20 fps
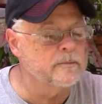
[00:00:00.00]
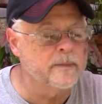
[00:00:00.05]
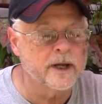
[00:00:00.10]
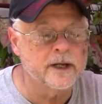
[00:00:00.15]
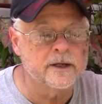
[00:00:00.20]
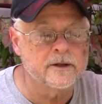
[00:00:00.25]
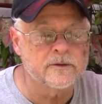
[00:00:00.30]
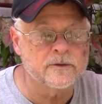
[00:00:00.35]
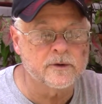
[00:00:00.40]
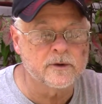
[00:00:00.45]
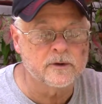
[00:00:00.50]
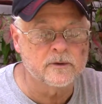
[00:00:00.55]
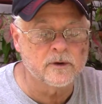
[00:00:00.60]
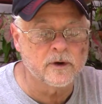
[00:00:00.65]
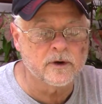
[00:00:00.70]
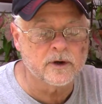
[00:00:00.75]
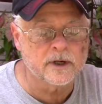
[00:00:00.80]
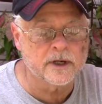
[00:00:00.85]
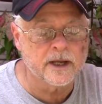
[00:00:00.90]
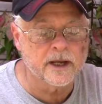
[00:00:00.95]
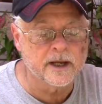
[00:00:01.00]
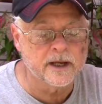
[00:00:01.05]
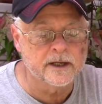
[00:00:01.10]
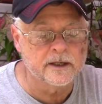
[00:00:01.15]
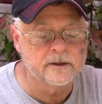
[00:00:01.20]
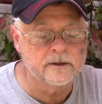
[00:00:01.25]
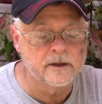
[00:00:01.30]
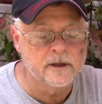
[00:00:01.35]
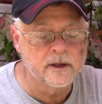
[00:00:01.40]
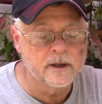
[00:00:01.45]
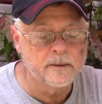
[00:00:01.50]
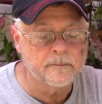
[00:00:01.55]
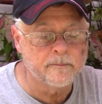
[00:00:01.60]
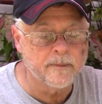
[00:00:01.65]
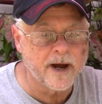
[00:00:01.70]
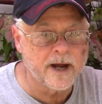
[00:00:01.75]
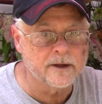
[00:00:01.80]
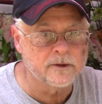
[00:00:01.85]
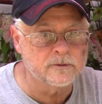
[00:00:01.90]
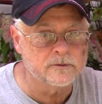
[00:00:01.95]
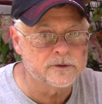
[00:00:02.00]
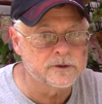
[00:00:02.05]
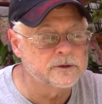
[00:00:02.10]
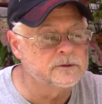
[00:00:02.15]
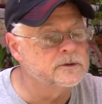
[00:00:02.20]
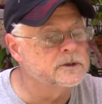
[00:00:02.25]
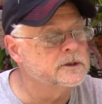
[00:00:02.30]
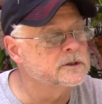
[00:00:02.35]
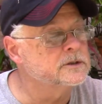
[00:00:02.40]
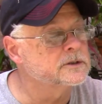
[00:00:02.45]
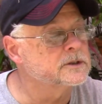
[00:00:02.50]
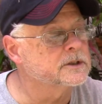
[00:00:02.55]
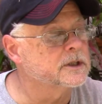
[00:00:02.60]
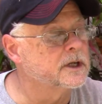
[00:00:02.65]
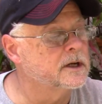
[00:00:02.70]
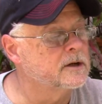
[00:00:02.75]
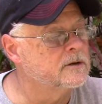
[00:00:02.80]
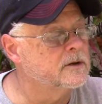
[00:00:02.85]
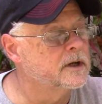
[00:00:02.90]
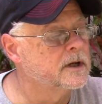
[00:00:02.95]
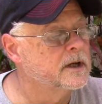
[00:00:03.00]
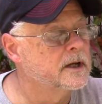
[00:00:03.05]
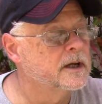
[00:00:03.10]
Made it through Hurricane Michael 2 years ago.